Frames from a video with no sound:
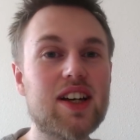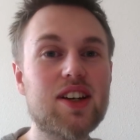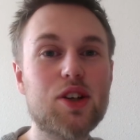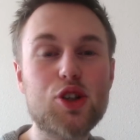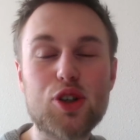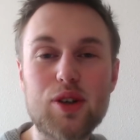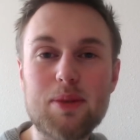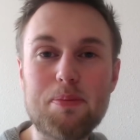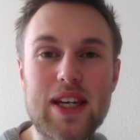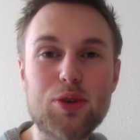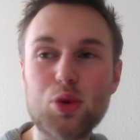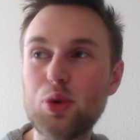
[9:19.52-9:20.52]
You shouldn't
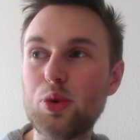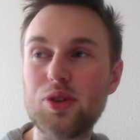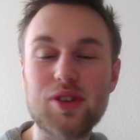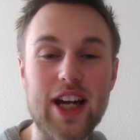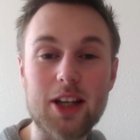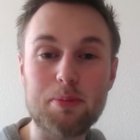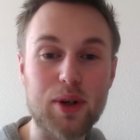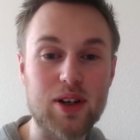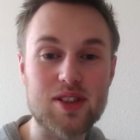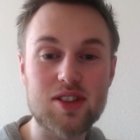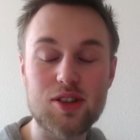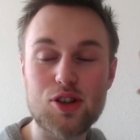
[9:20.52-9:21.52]
be rude to that
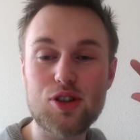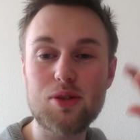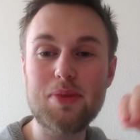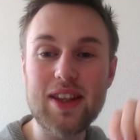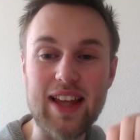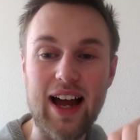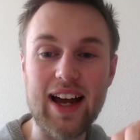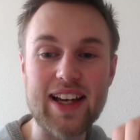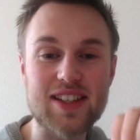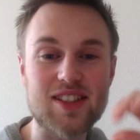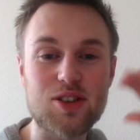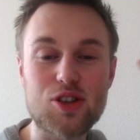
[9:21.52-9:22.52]
person. You should be
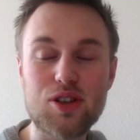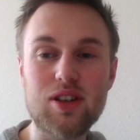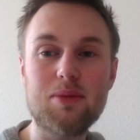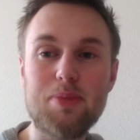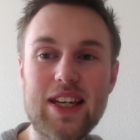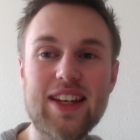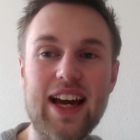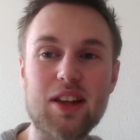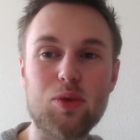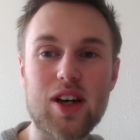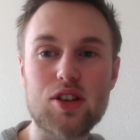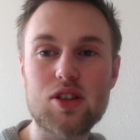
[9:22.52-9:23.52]
nice. You shouldn't be that
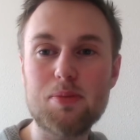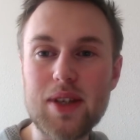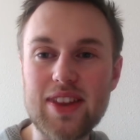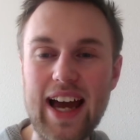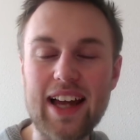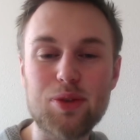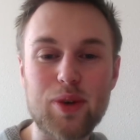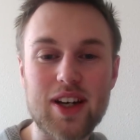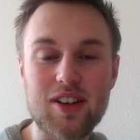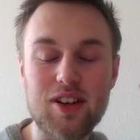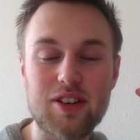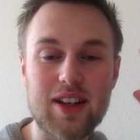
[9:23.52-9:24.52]
way. You should be that way. You
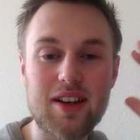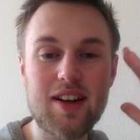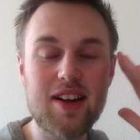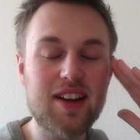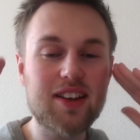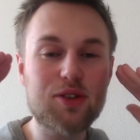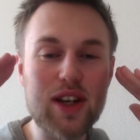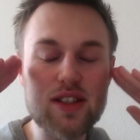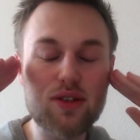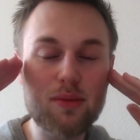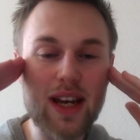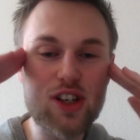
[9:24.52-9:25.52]
know, the
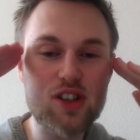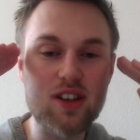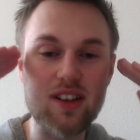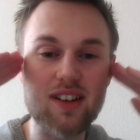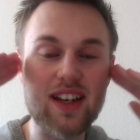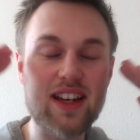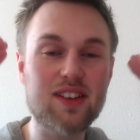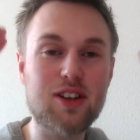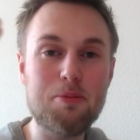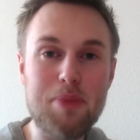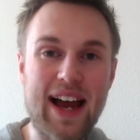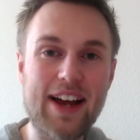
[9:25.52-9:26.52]
transformation in
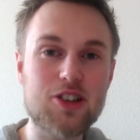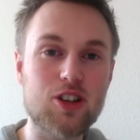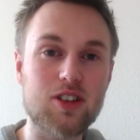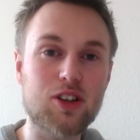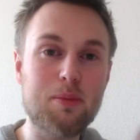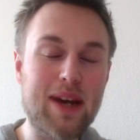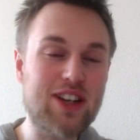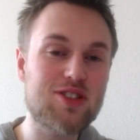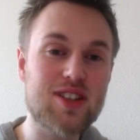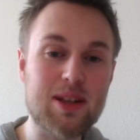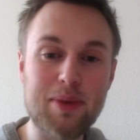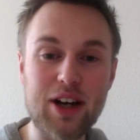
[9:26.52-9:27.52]
compassion. Compassion
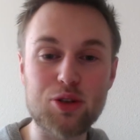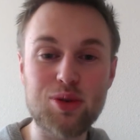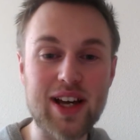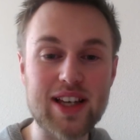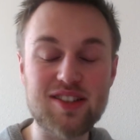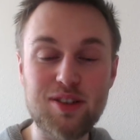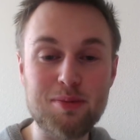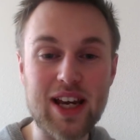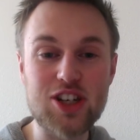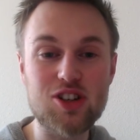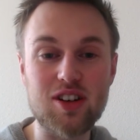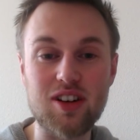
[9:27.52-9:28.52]
is about
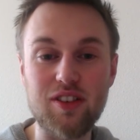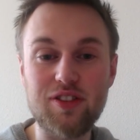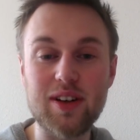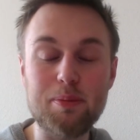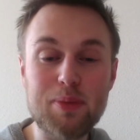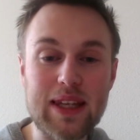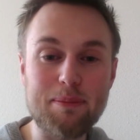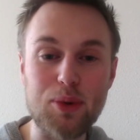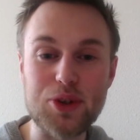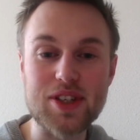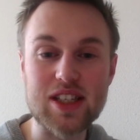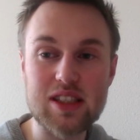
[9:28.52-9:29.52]
transformation of
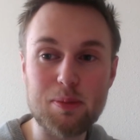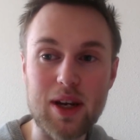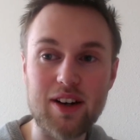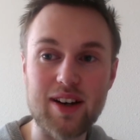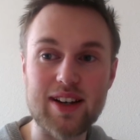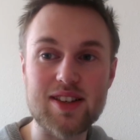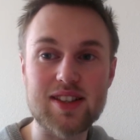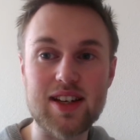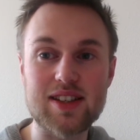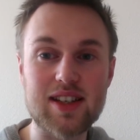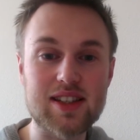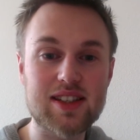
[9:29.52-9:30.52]
people's
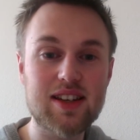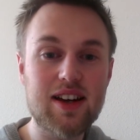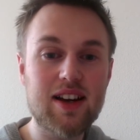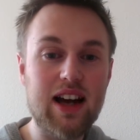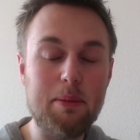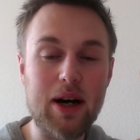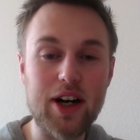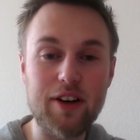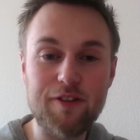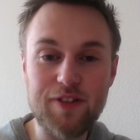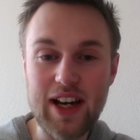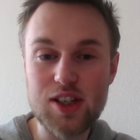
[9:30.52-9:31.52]
experiences. It's about
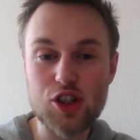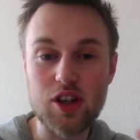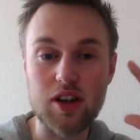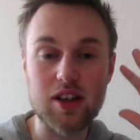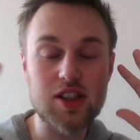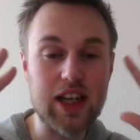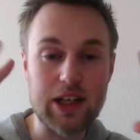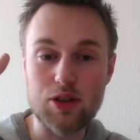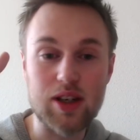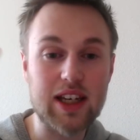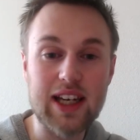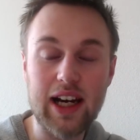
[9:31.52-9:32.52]
affection,
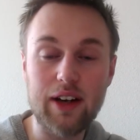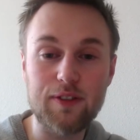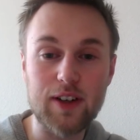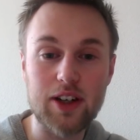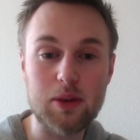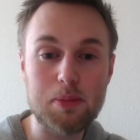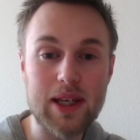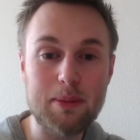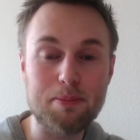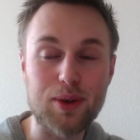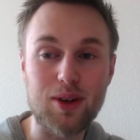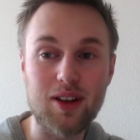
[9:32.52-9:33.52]
genuine care for other
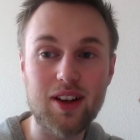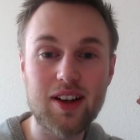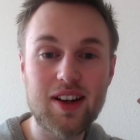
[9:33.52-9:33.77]
people.